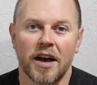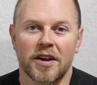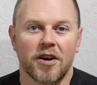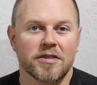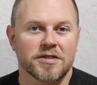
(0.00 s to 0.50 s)

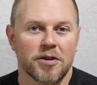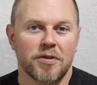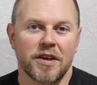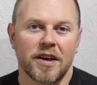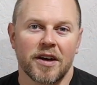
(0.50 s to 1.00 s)
and also
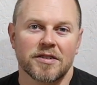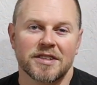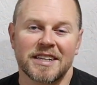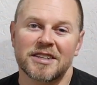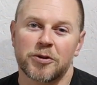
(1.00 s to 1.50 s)
the
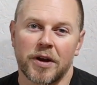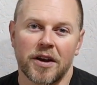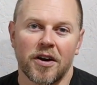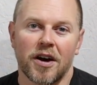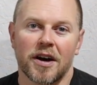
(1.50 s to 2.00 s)
LCD
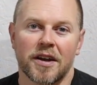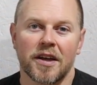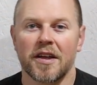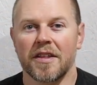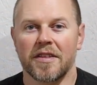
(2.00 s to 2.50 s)
screen on
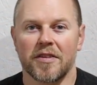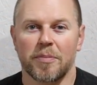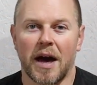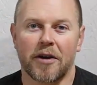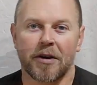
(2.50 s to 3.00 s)
this
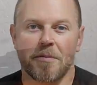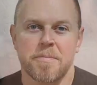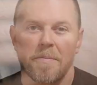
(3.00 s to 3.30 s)
battery.